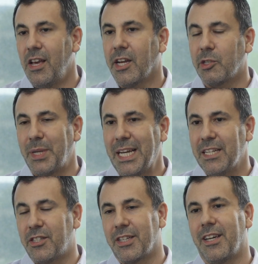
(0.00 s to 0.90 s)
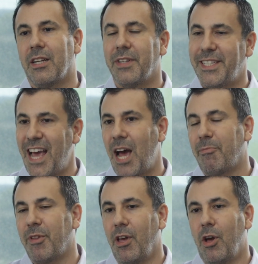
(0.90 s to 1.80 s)
because we needed to kind of
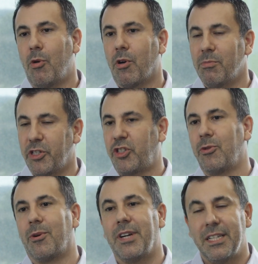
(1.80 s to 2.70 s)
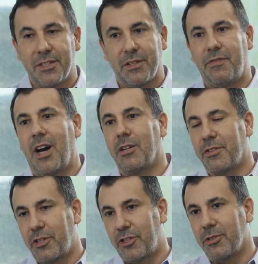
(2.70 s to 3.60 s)
adapt or mature into the final
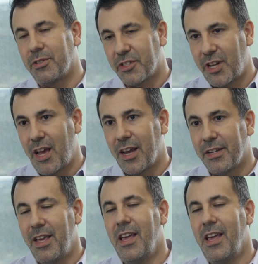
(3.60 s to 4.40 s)
tissue design.